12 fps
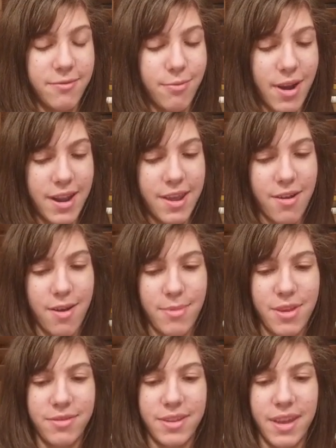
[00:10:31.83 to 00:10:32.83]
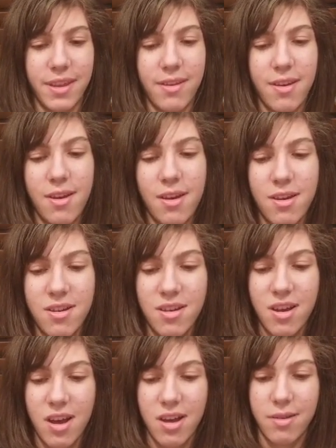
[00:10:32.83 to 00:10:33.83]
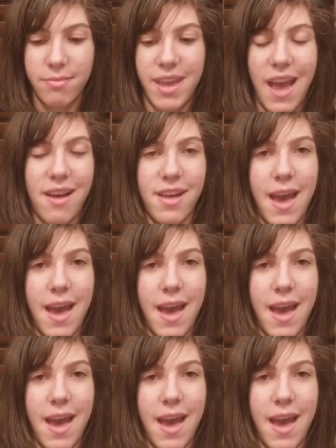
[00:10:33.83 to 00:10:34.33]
Right here I'm using Gala